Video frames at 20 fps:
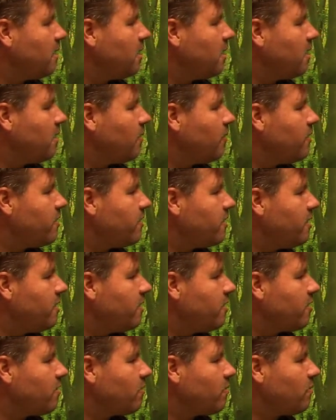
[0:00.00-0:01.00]
We see
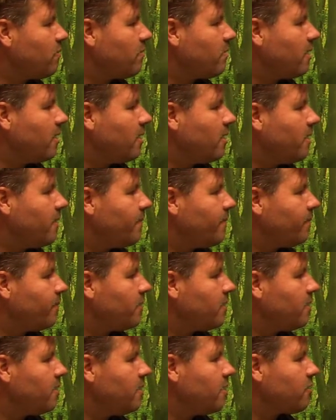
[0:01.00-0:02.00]
this
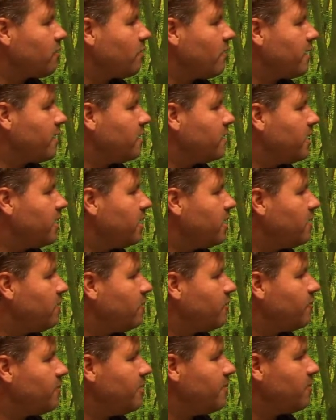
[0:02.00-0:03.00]
dysregulated
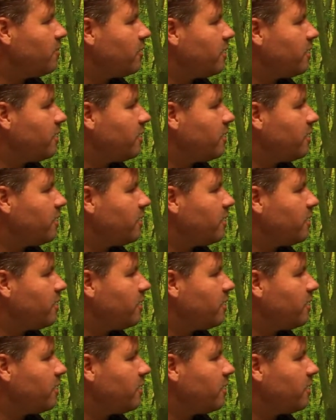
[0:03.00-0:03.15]
with people